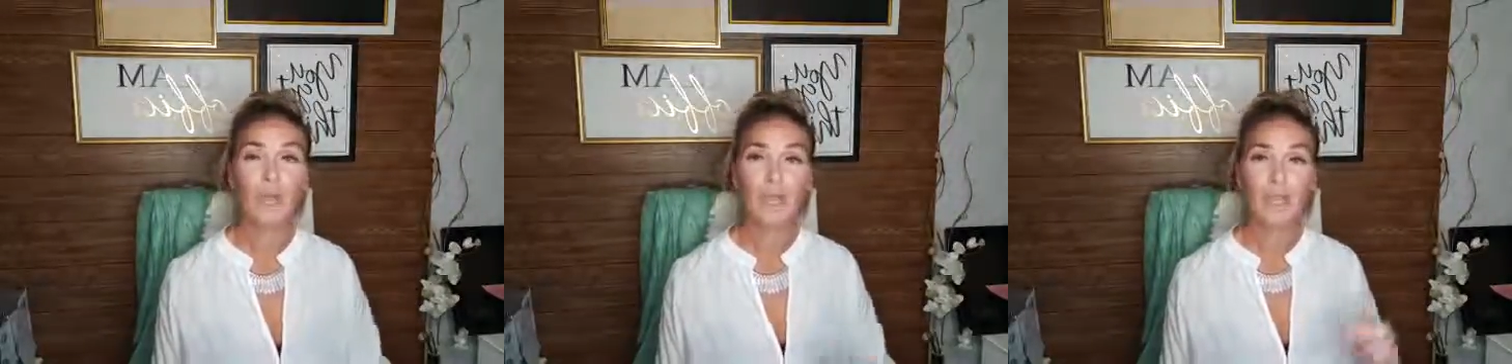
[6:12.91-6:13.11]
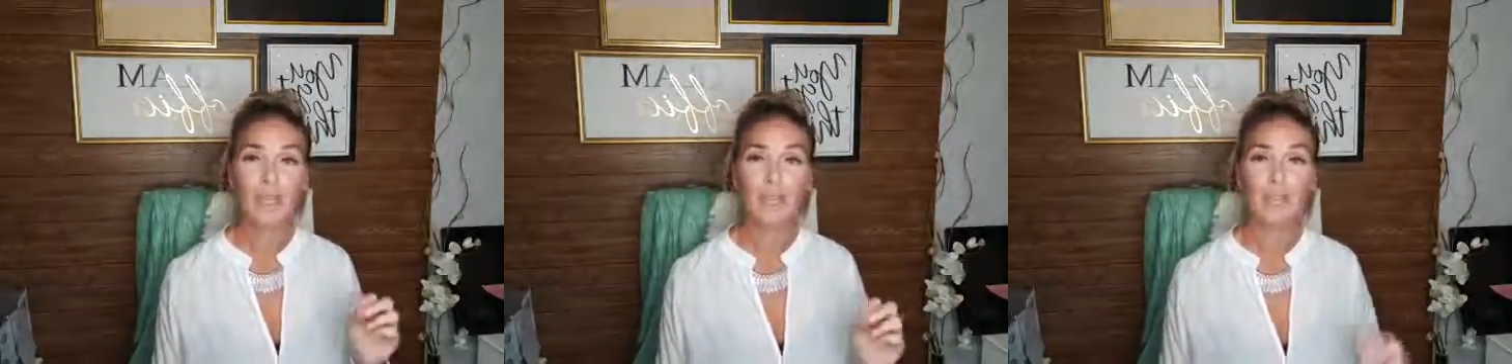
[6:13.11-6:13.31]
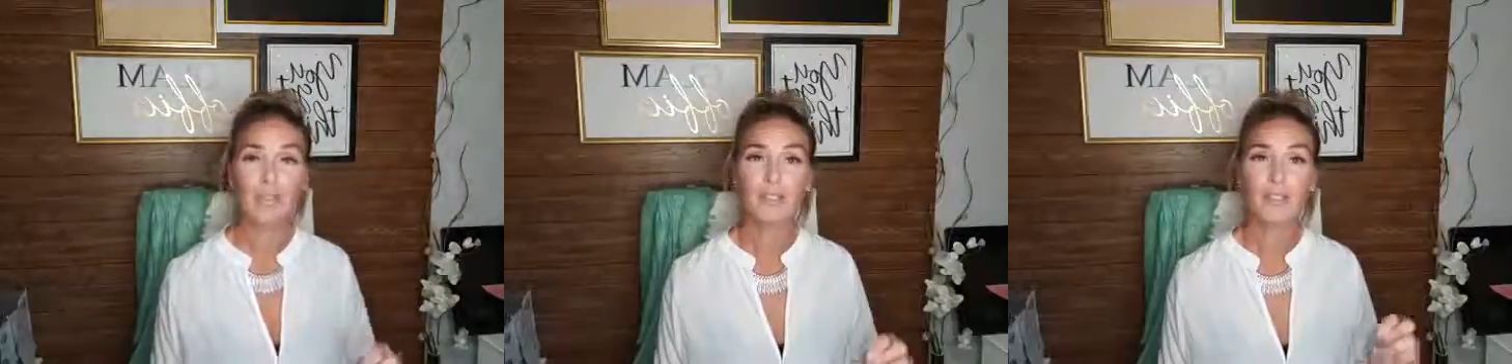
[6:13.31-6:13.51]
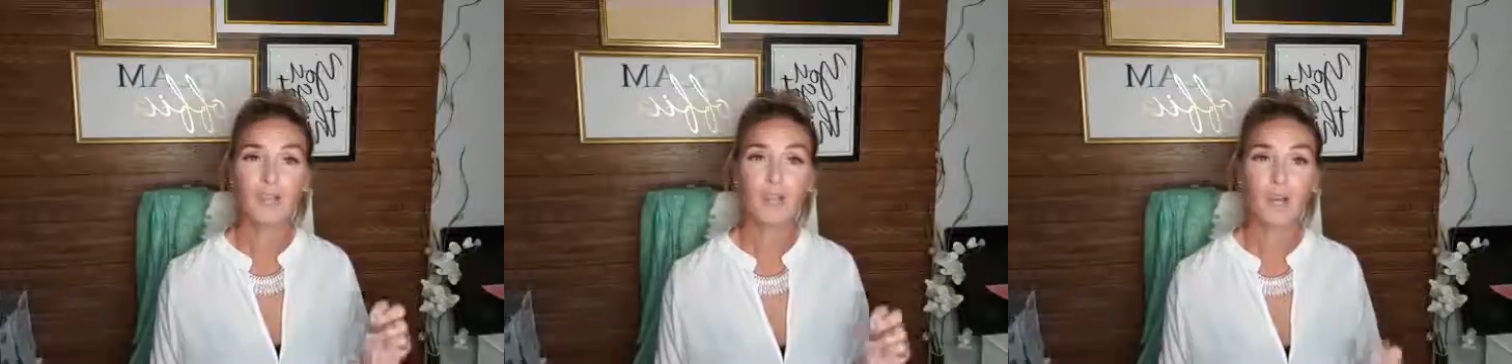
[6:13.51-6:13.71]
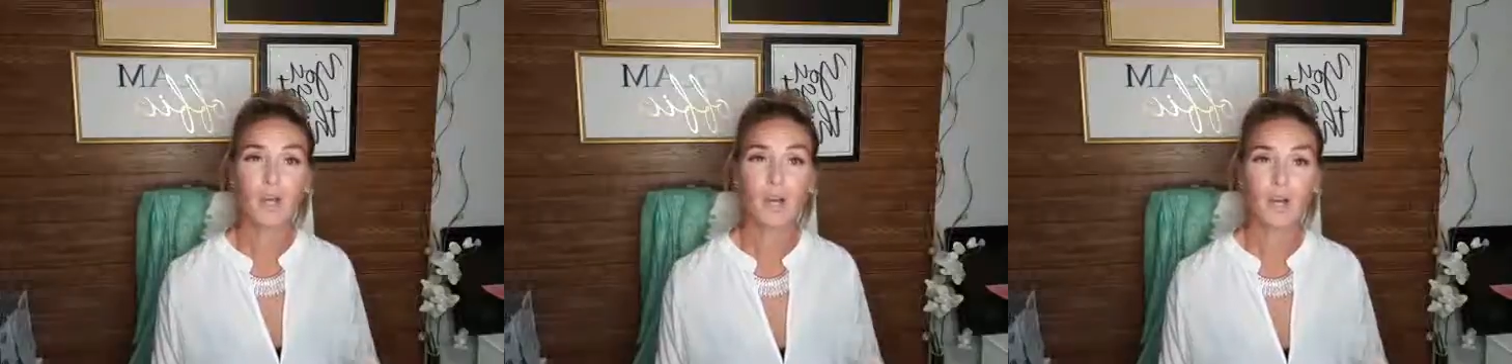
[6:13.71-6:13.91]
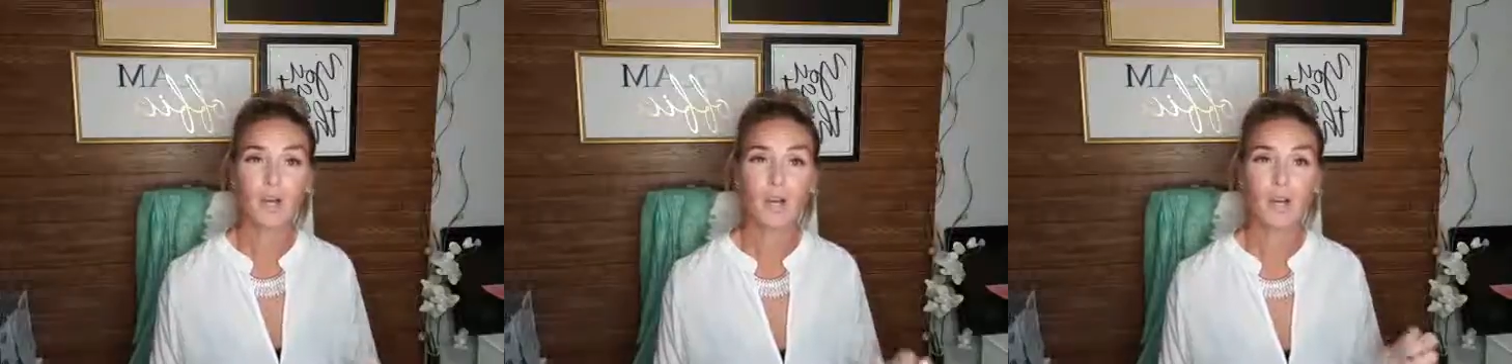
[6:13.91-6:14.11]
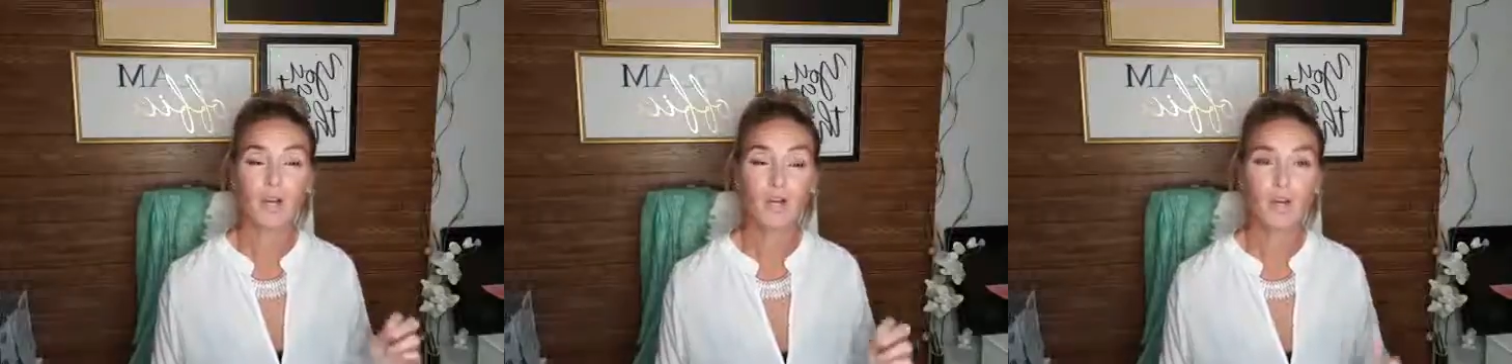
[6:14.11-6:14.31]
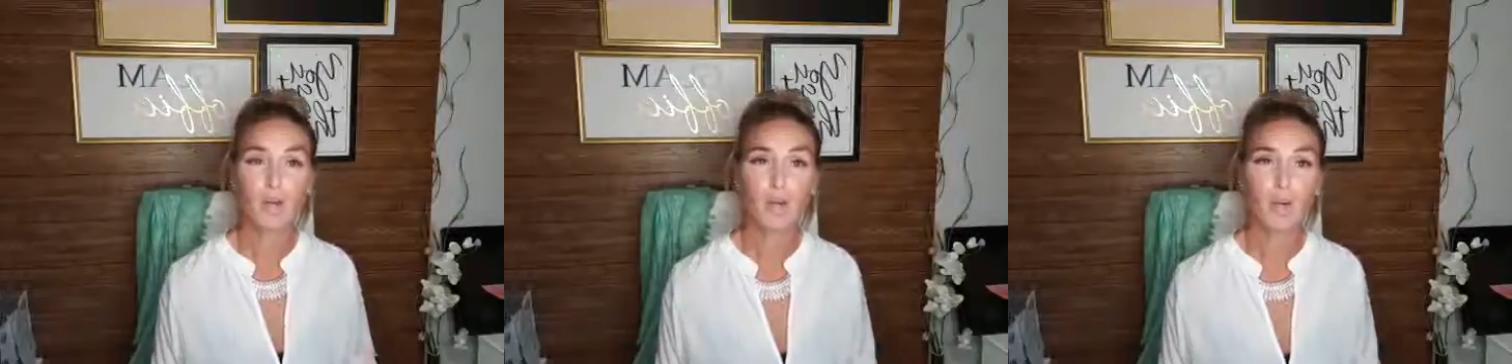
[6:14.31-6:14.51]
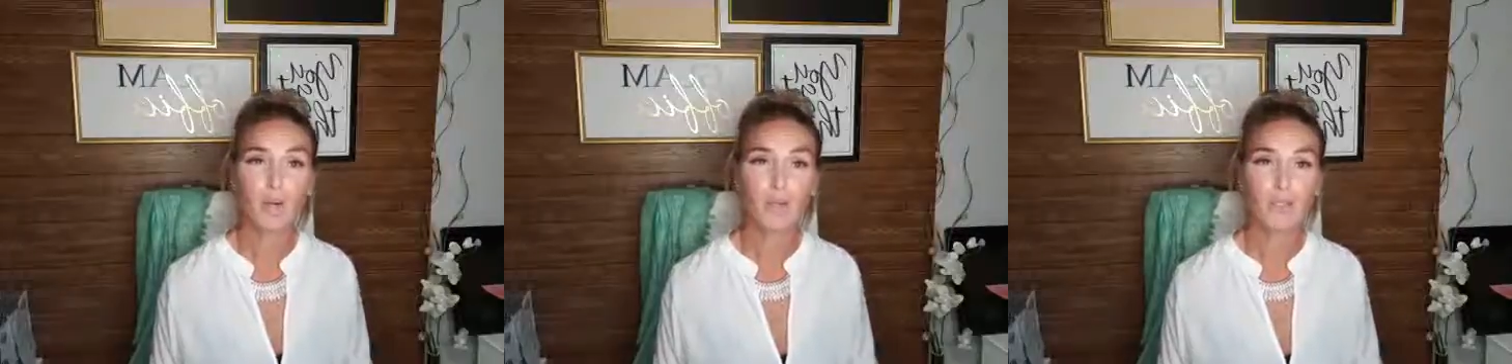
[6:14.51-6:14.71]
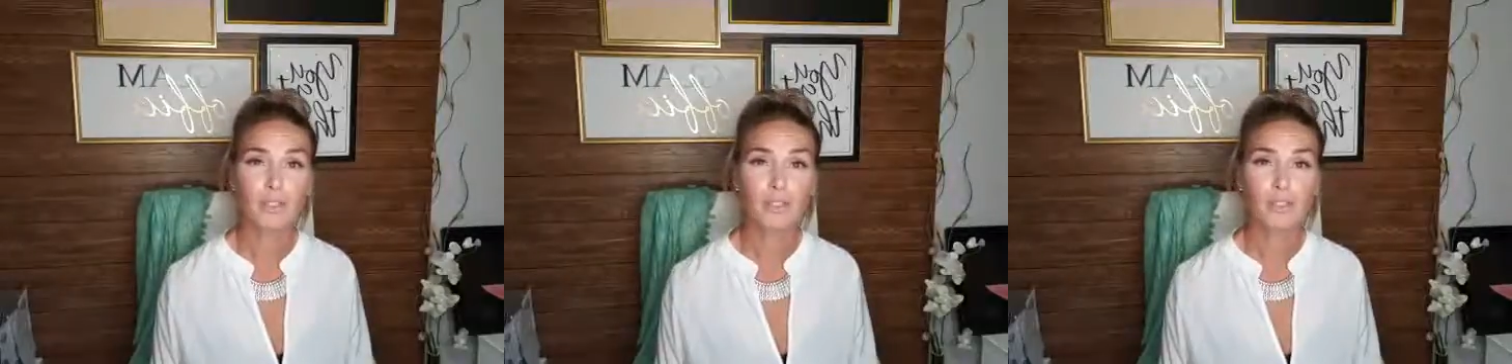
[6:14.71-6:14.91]
make it to the bottom of your
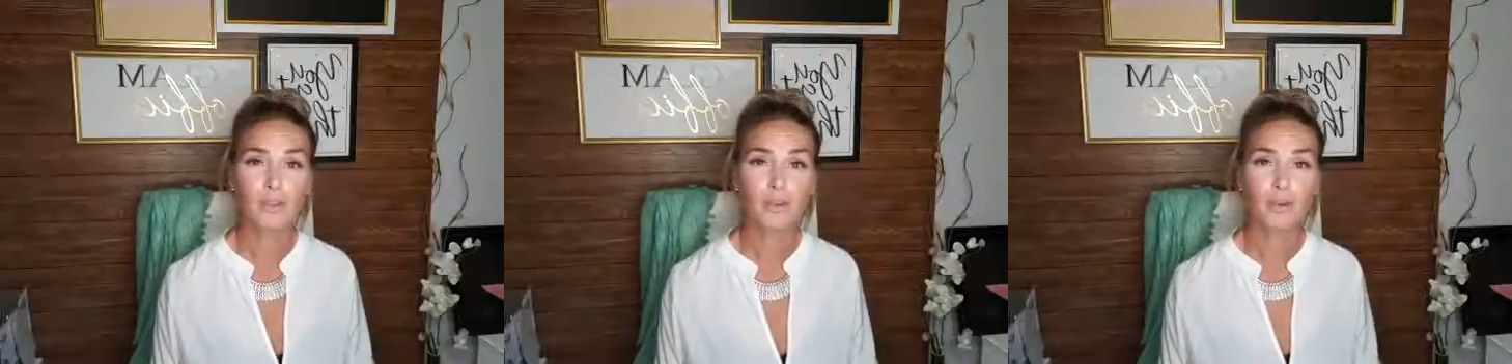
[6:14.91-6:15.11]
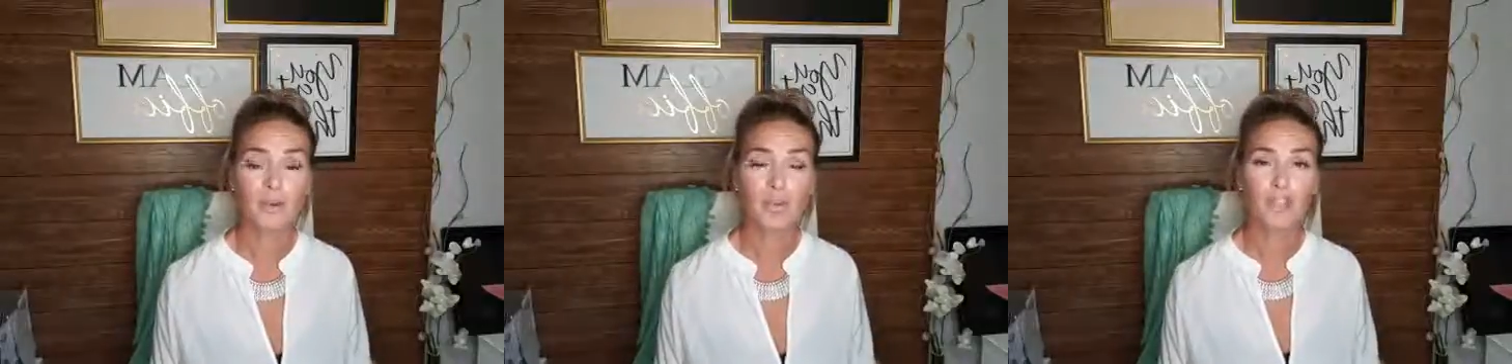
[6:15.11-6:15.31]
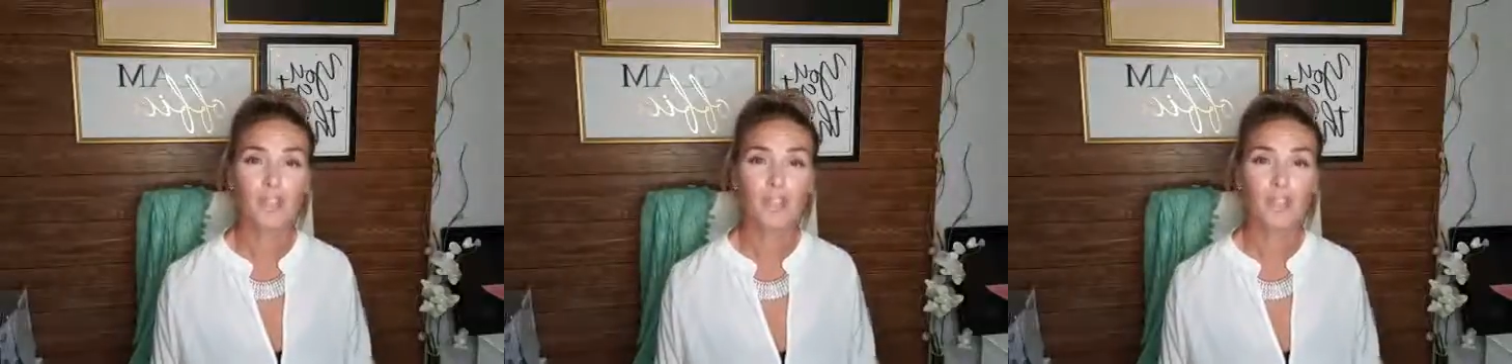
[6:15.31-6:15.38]
posts, okay?